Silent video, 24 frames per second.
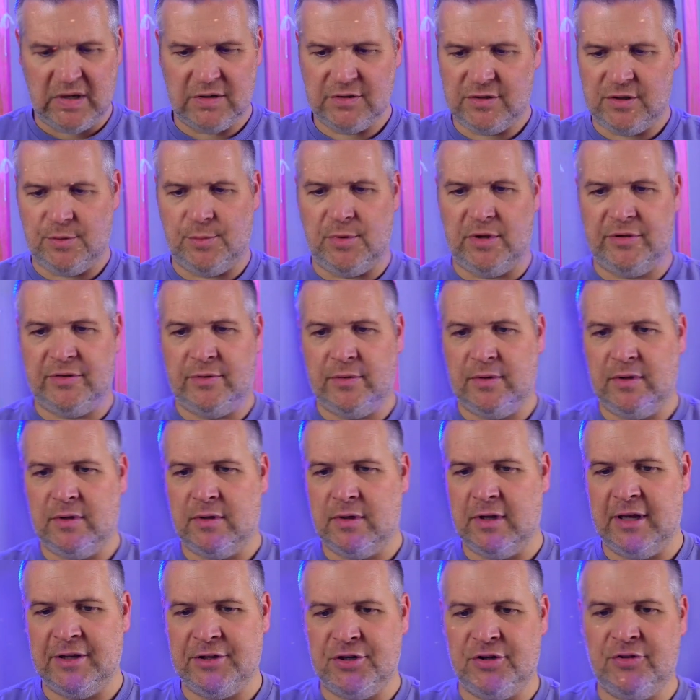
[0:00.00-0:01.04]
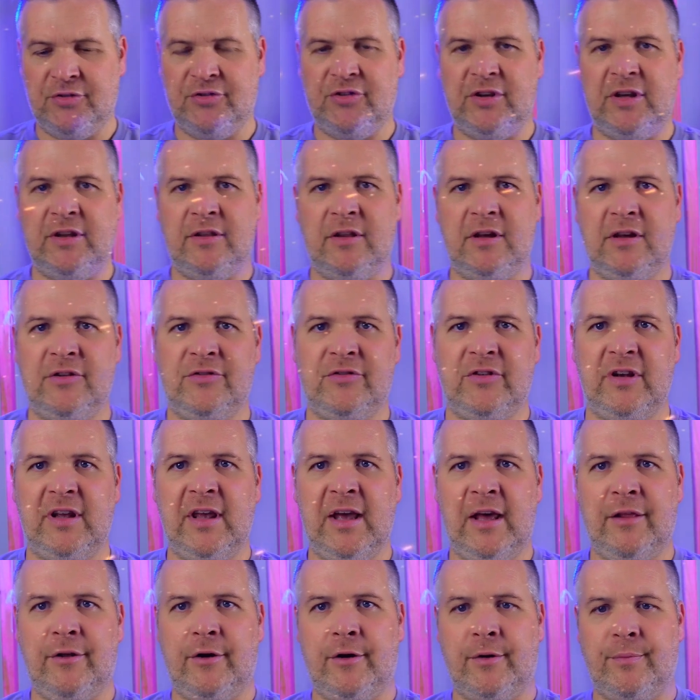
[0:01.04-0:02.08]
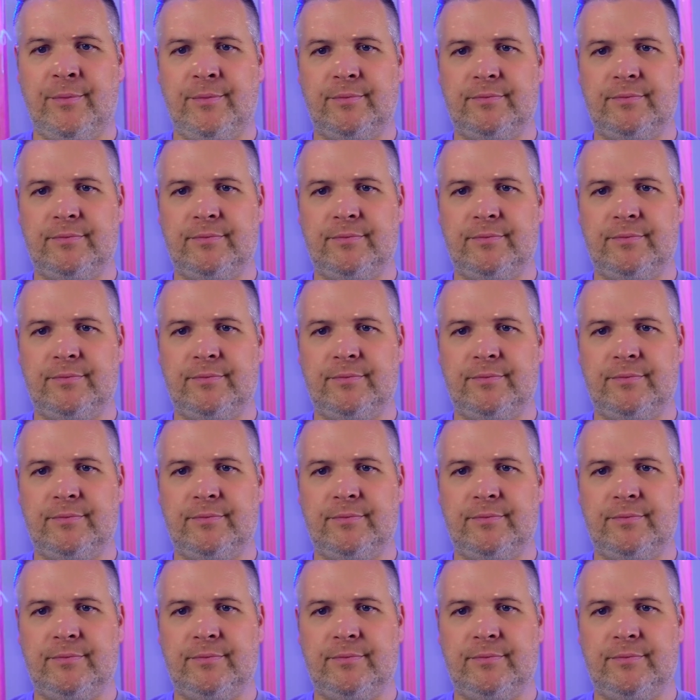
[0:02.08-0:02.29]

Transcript: So I'm going to let you see these together.